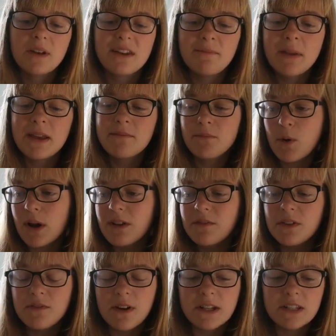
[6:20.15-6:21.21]
But I've made quite a
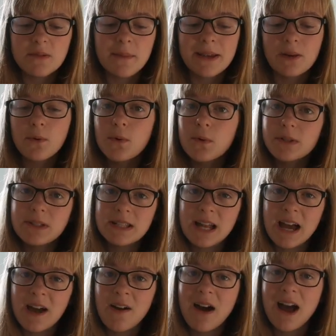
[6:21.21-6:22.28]
few friends on my course
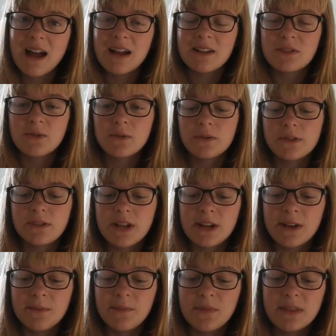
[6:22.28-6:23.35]
now and
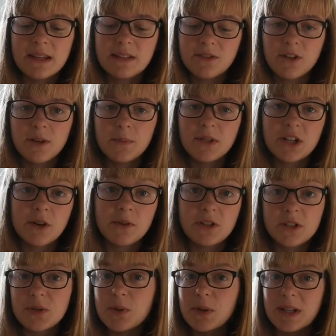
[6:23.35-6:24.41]
also this group which I
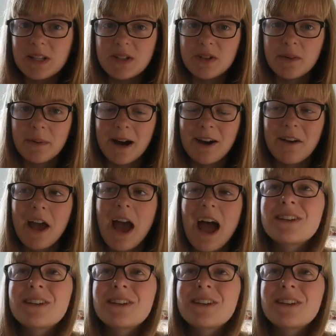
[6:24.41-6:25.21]
was just talking to you about.